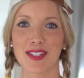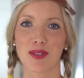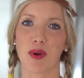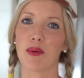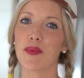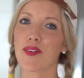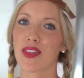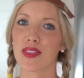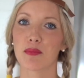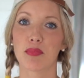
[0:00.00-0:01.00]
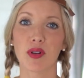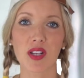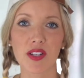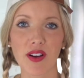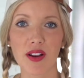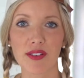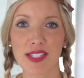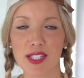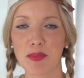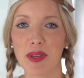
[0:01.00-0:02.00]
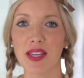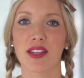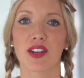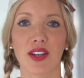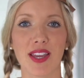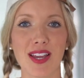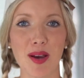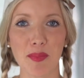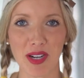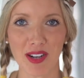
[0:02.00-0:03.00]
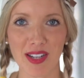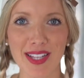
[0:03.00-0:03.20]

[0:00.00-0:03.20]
So while we've got the bulk of our recipe cooking up in our